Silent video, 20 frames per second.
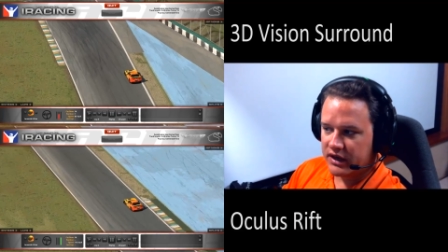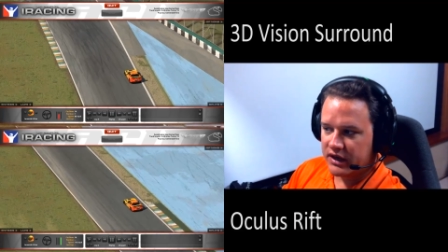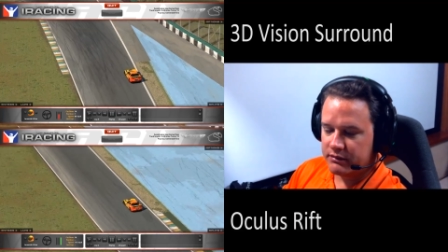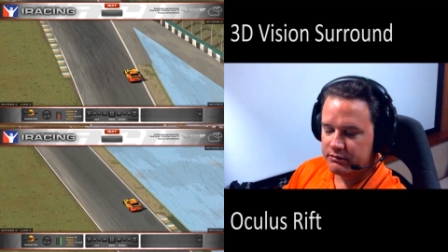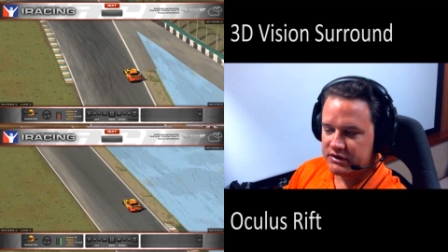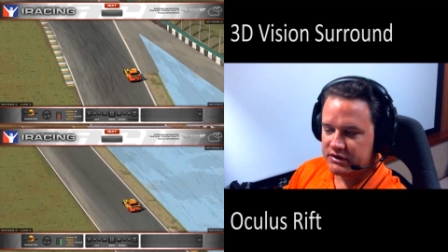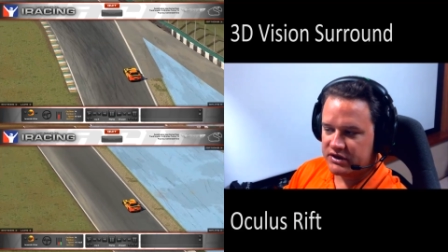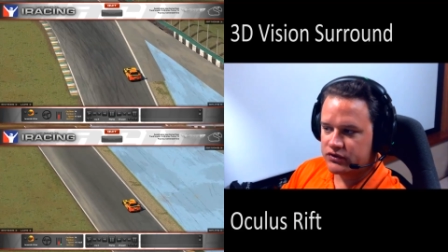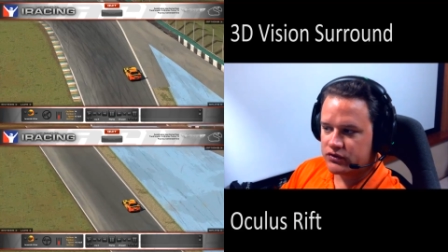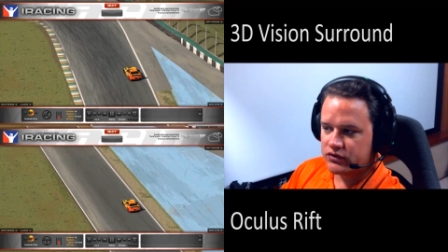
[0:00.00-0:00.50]
and
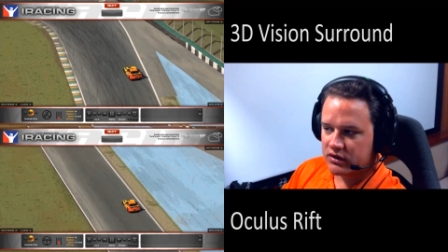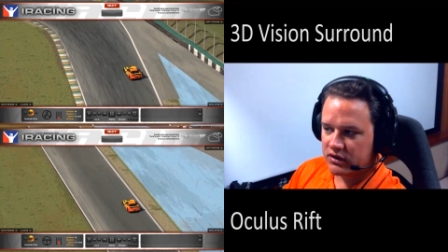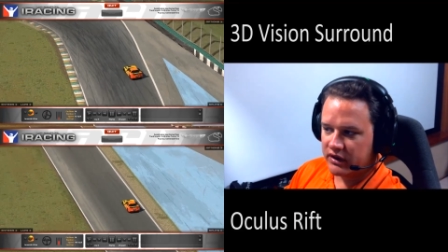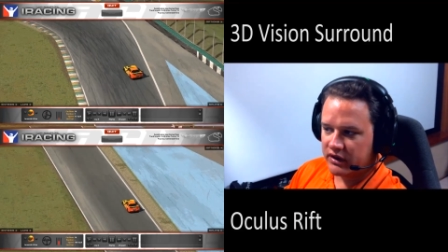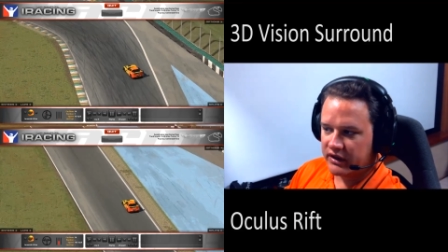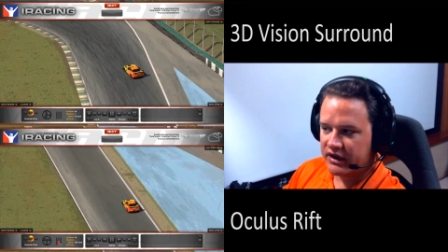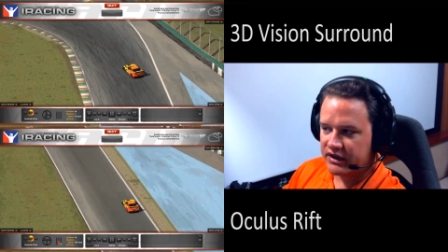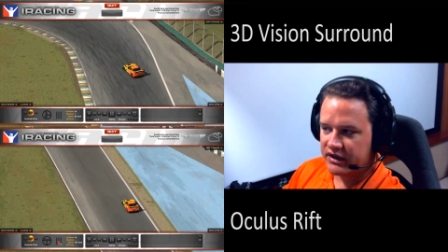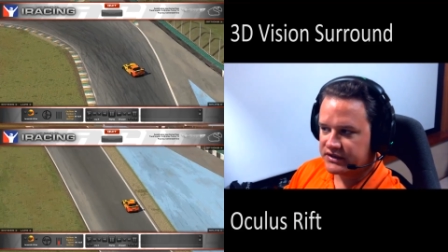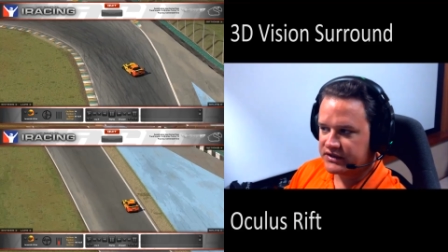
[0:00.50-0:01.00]
me
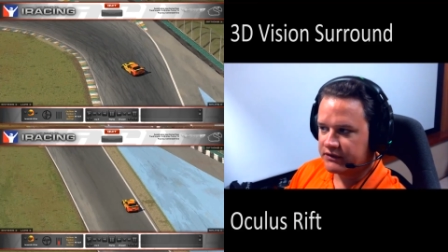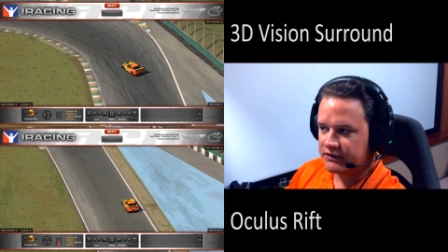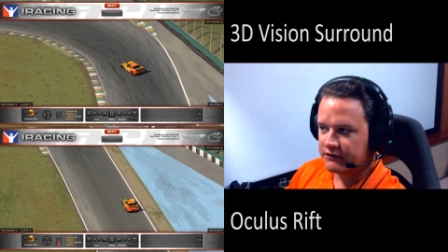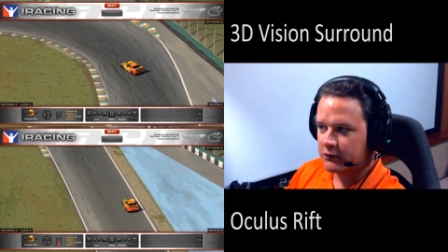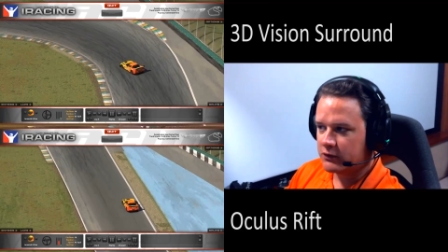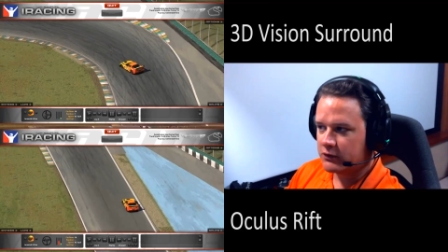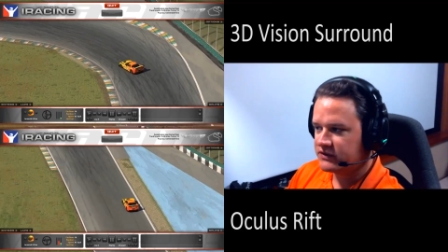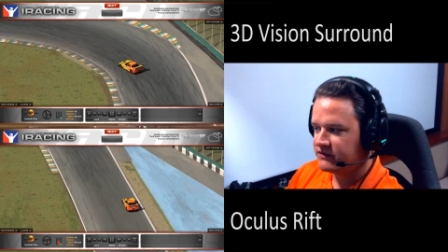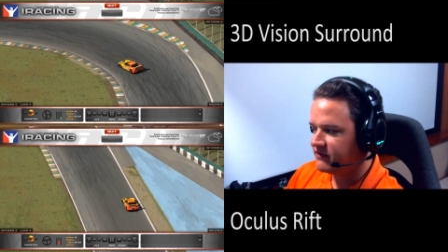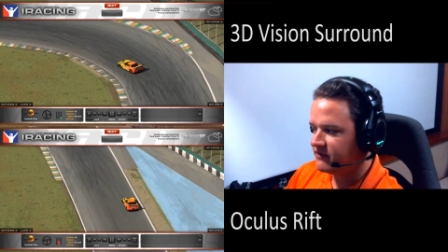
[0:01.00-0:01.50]
struggling against the
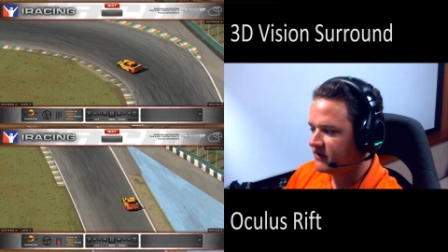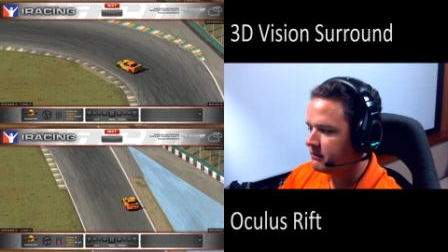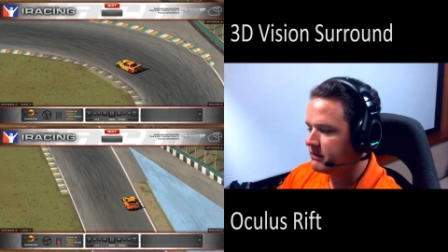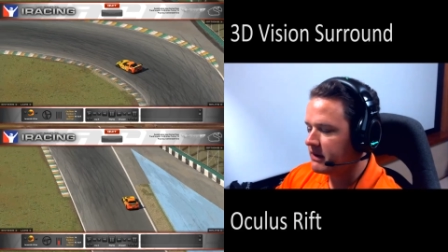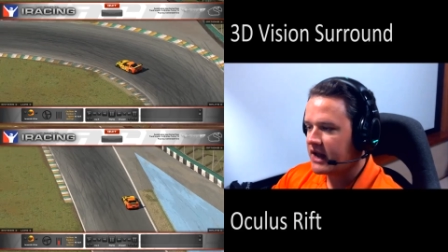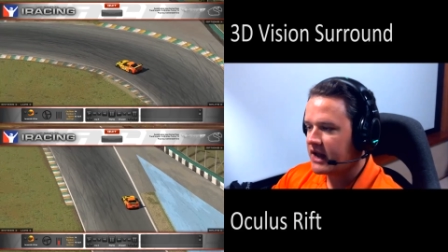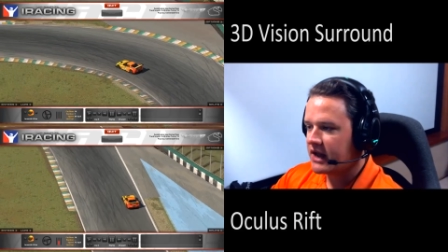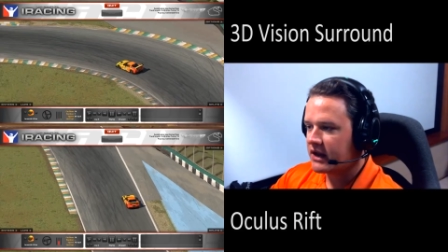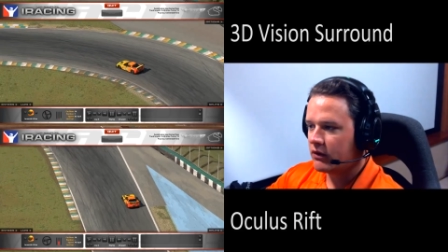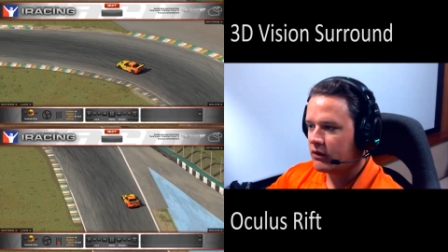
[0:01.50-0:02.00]
force
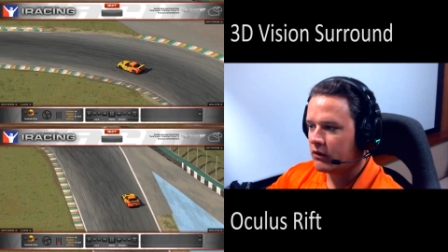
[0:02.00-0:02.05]
feedback,